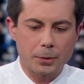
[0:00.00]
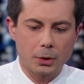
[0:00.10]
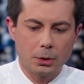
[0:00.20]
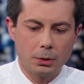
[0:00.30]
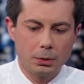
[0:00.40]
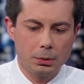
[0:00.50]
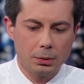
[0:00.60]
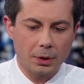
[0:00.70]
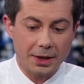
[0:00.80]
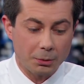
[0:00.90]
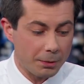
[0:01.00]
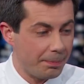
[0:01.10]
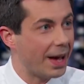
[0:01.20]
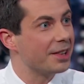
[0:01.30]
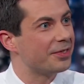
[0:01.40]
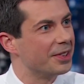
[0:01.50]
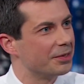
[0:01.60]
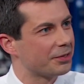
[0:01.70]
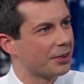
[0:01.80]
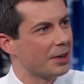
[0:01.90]
who I think would
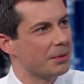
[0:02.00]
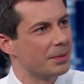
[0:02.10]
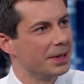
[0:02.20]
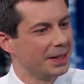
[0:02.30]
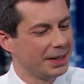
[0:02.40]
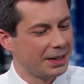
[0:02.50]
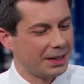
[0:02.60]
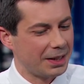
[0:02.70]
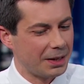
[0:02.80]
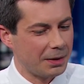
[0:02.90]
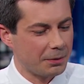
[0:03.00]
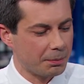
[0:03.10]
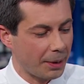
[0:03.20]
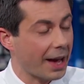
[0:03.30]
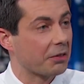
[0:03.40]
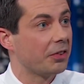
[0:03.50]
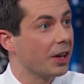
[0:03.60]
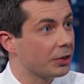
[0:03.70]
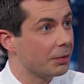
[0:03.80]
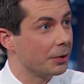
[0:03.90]
benefit from black
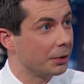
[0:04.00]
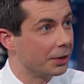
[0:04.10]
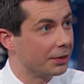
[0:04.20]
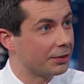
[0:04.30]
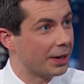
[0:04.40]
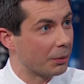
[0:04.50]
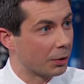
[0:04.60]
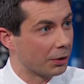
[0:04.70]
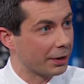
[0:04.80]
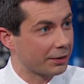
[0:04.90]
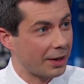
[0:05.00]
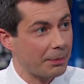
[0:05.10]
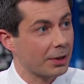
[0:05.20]
faith communities that were accepting,